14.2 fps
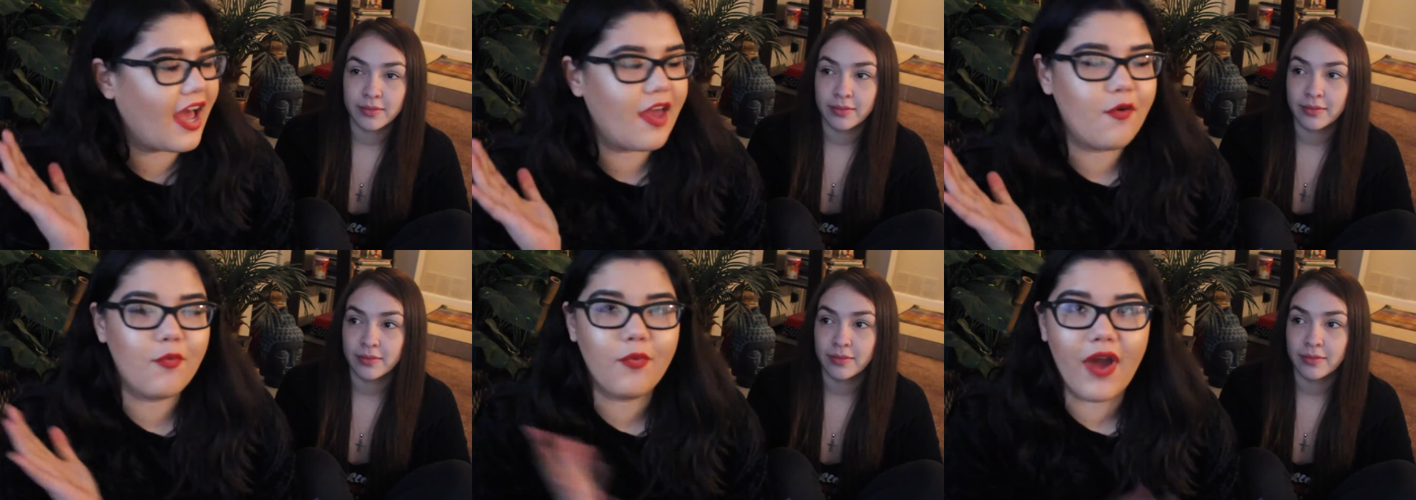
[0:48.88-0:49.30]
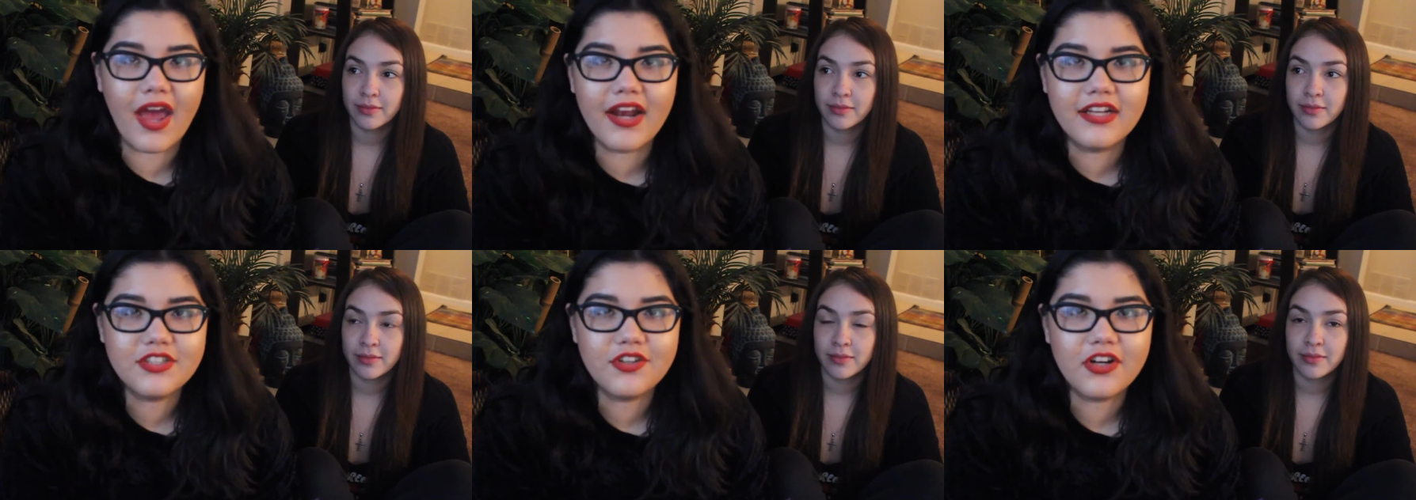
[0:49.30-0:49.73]
Speaker 1: I
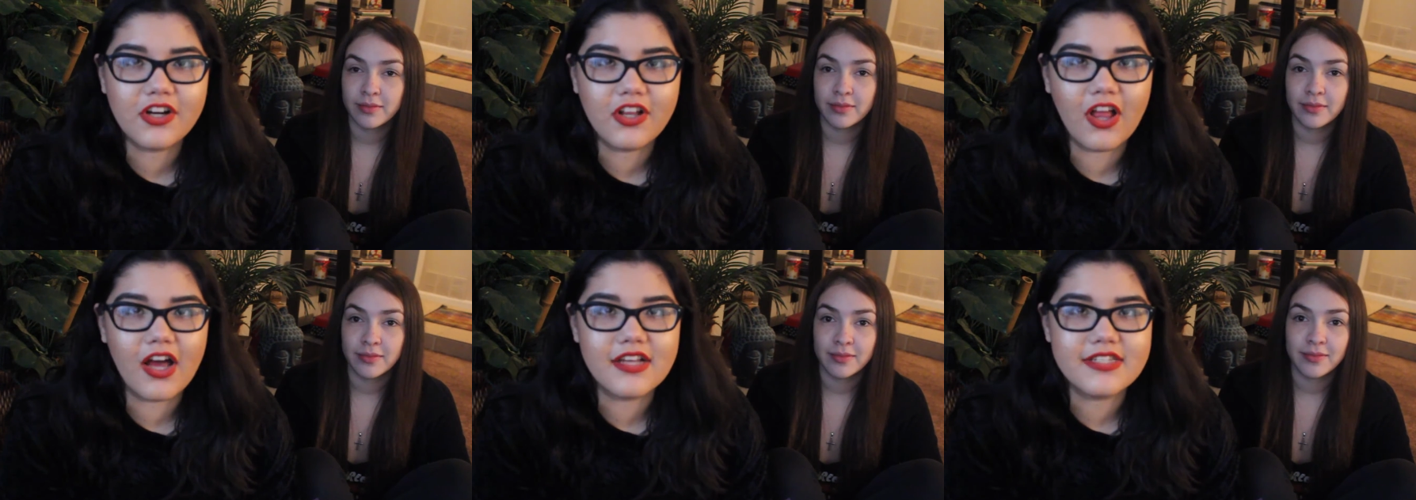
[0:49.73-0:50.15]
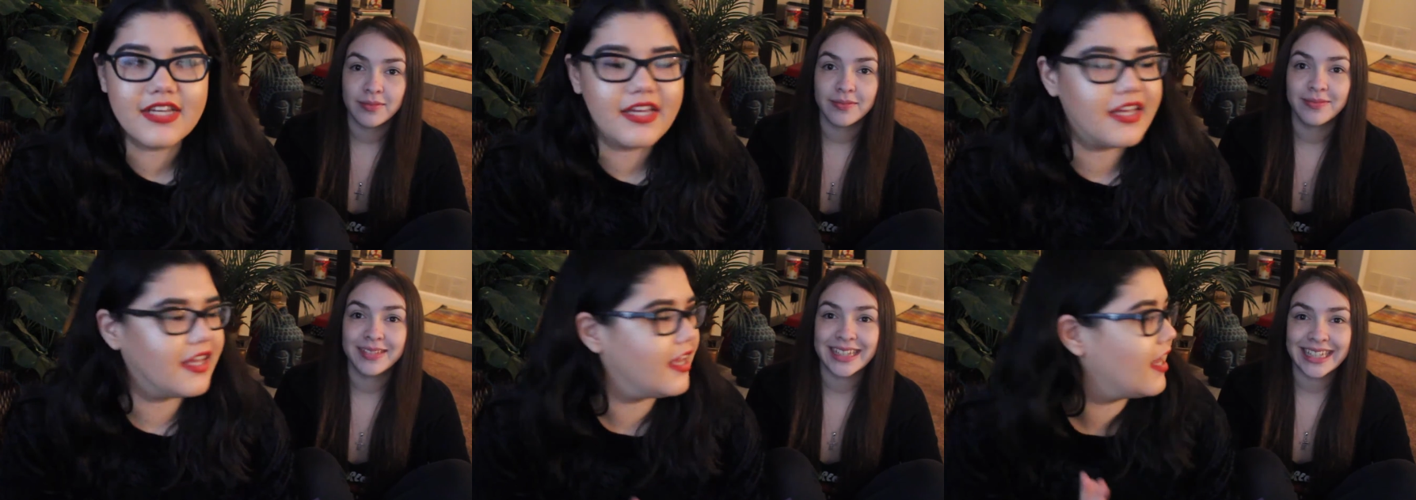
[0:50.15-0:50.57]
ran into her
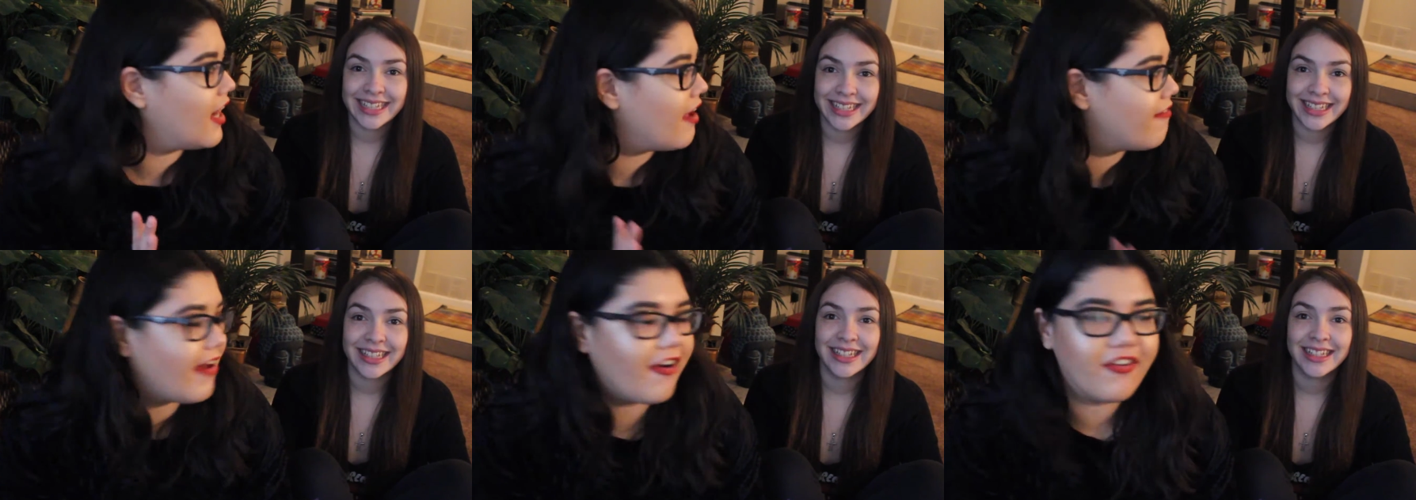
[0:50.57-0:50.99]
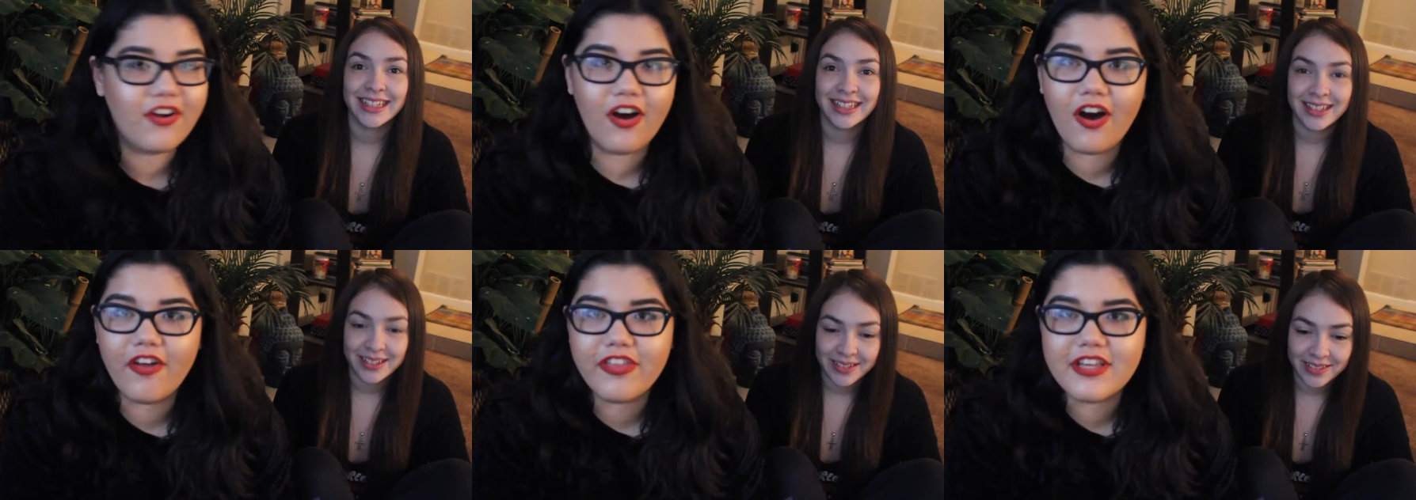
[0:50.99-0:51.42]
closet and I found
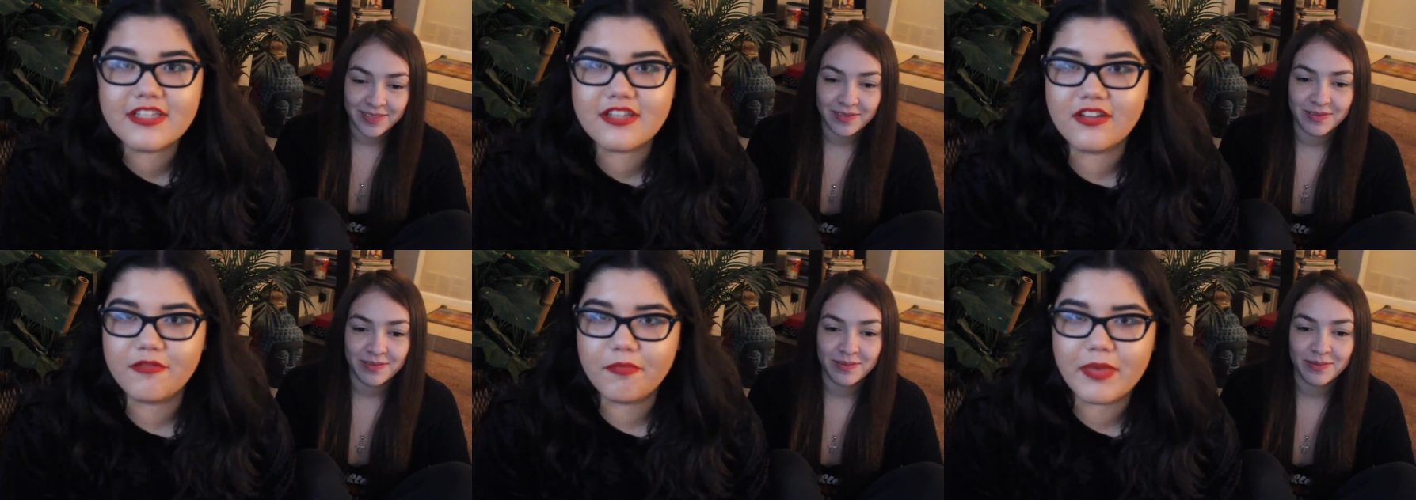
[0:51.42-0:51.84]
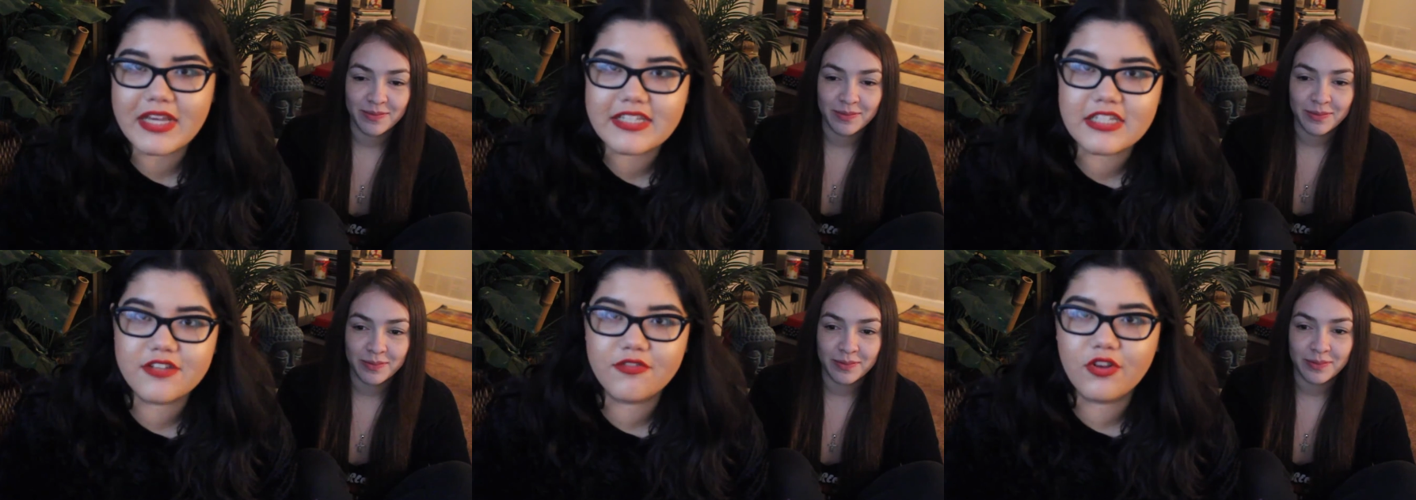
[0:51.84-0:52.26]
all these
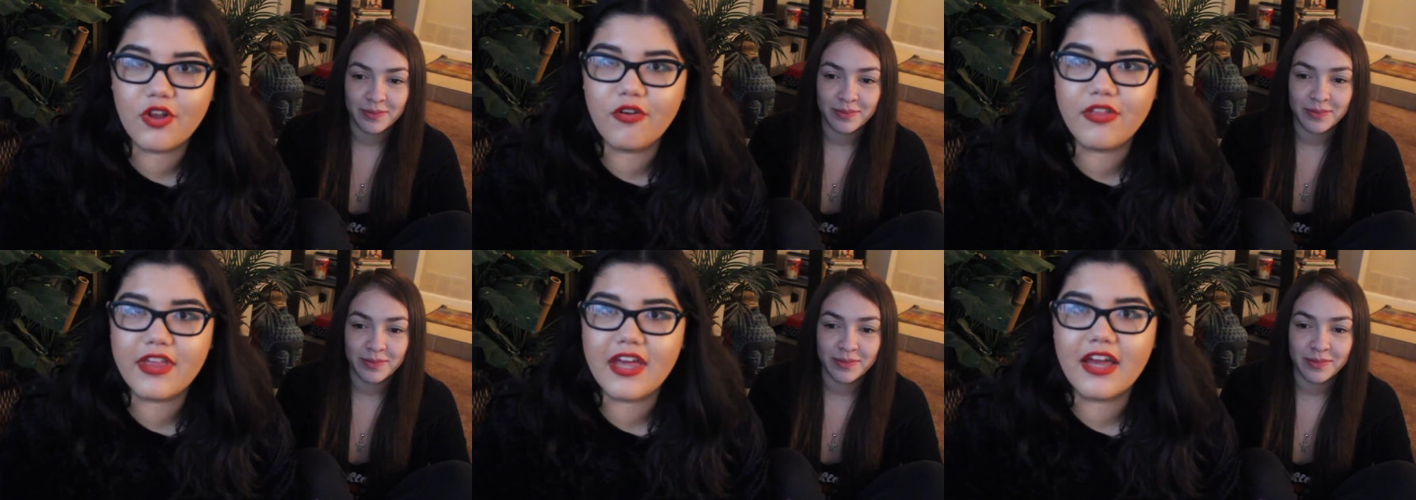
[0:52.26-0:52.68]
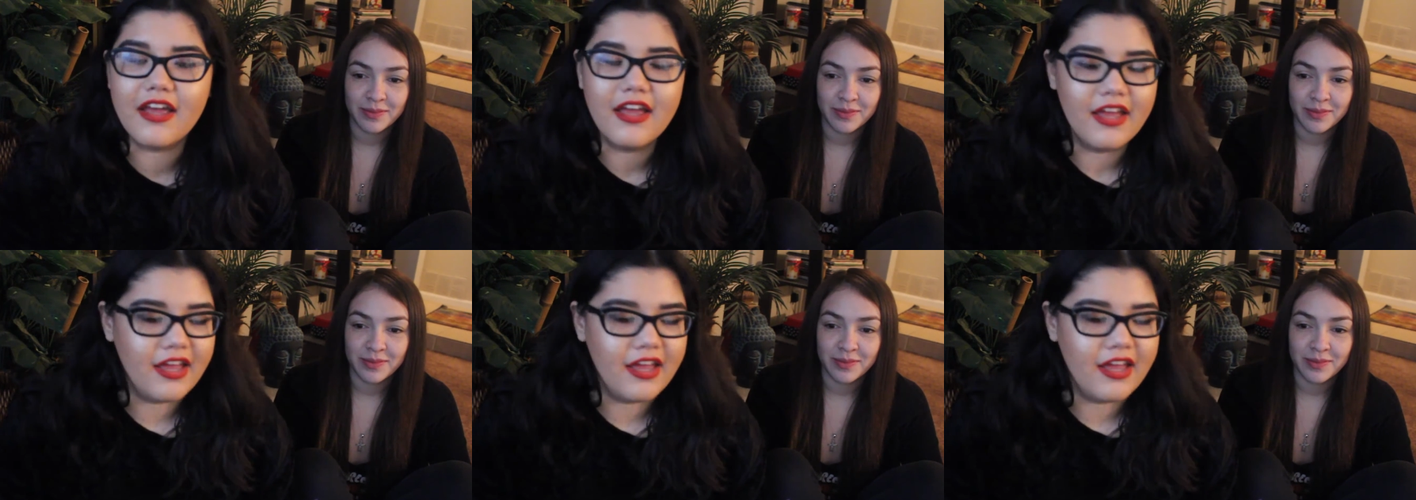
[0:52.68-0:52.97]
pieces of clothing